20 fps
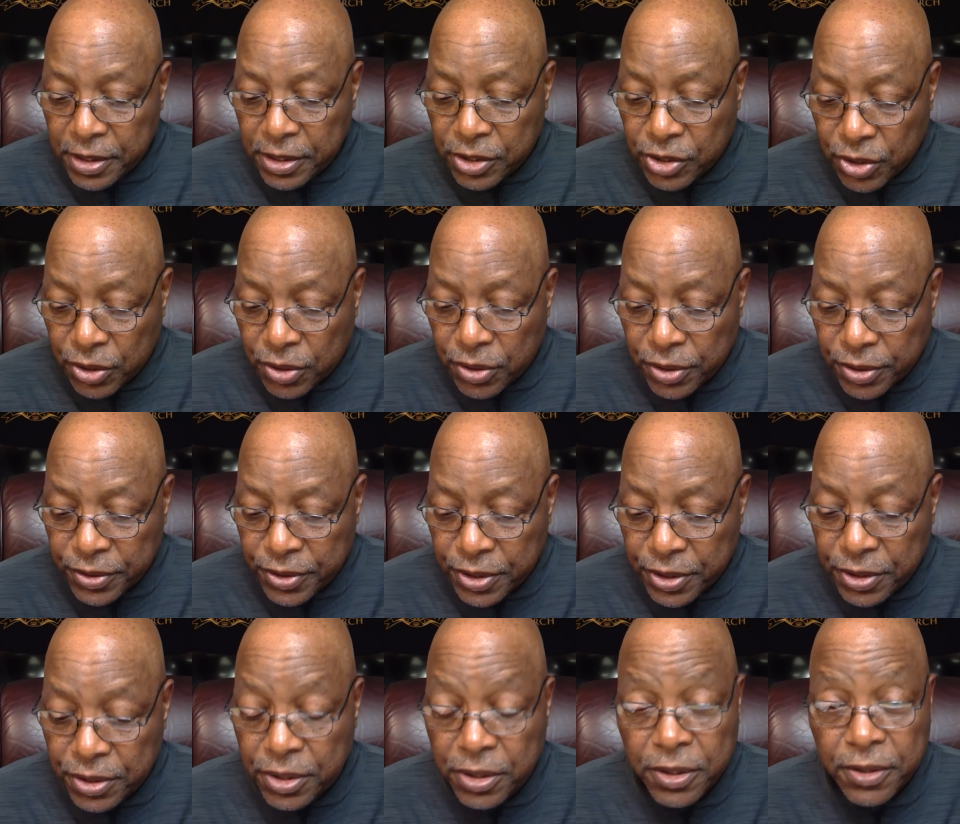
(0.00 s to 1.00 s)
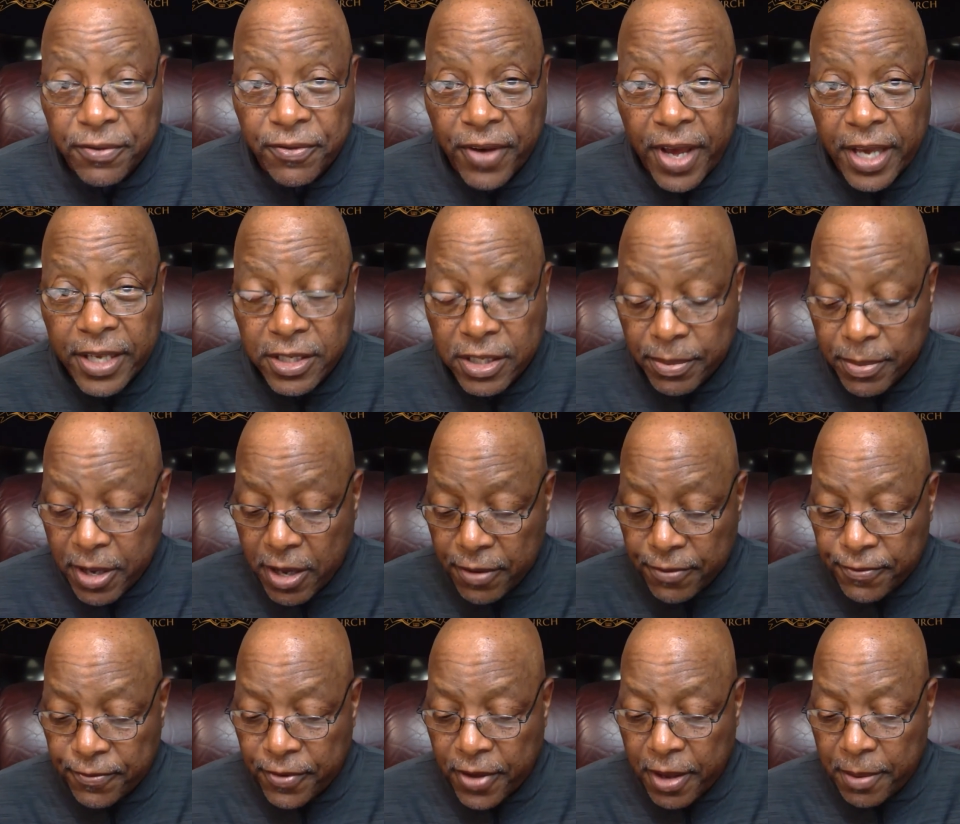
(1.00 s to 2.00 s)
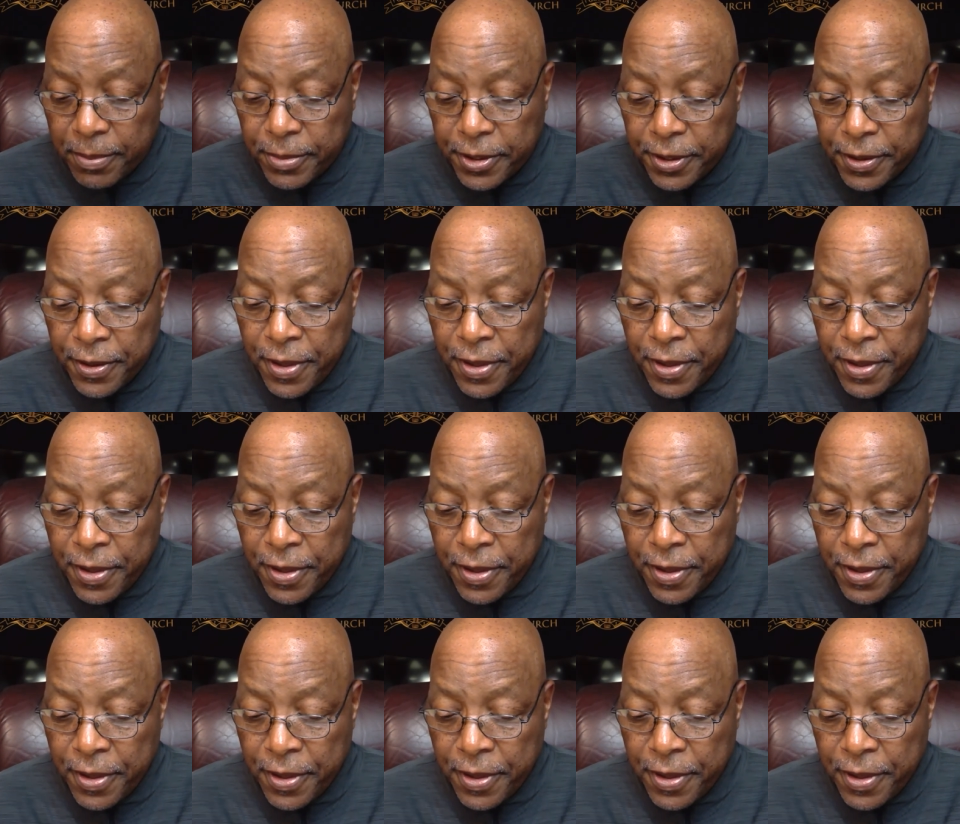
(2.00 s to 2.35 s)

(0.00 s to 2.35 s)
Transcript: Circle of Sisters Facts About Family,